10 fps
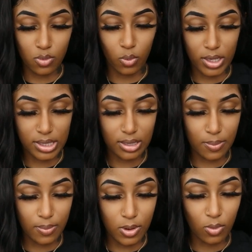you
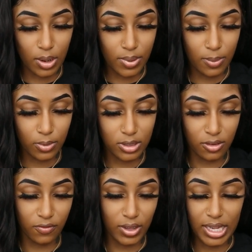want people
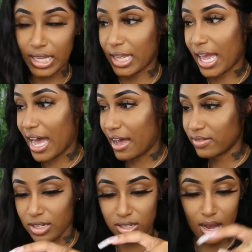to feel like they
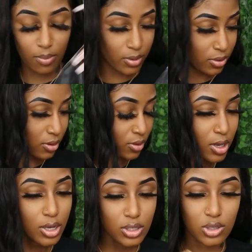have to shop with you
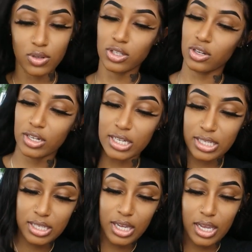to a certain
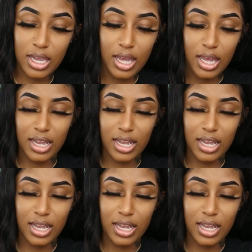extent.